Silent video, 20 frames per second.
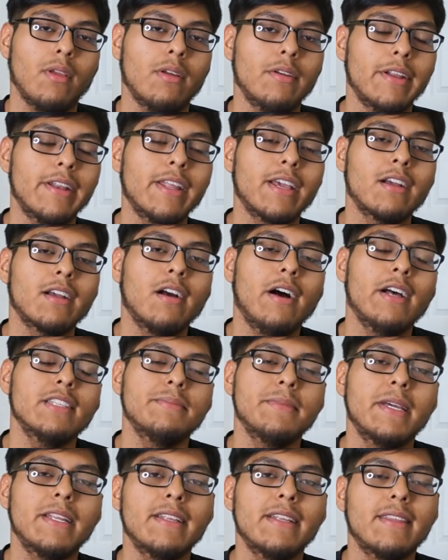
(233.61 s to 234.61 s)
It didn't cost
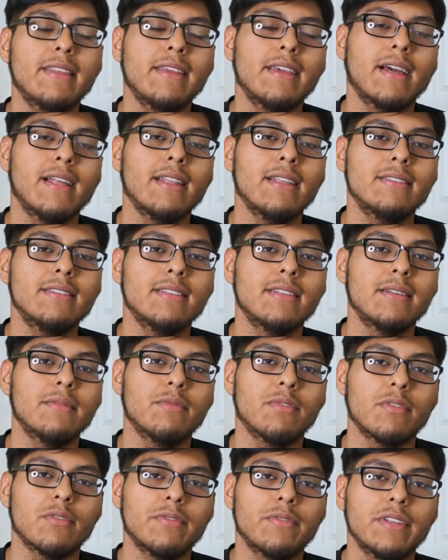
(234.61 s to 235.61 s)
me anything. I listed them
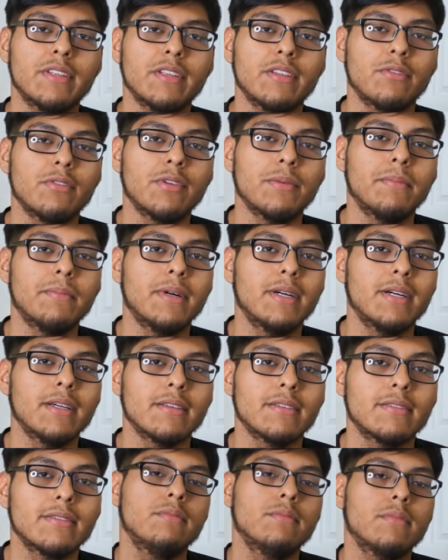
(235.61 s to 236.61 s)
for
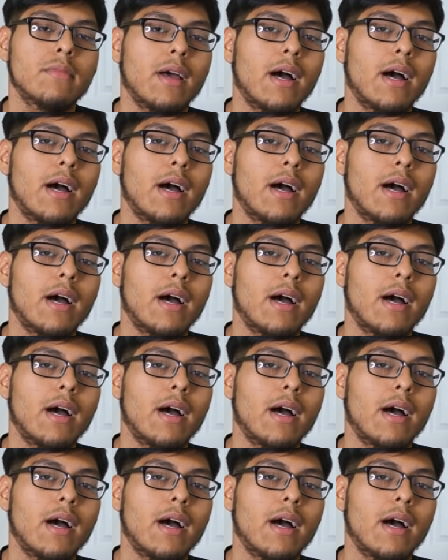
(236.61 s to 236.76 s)
$53.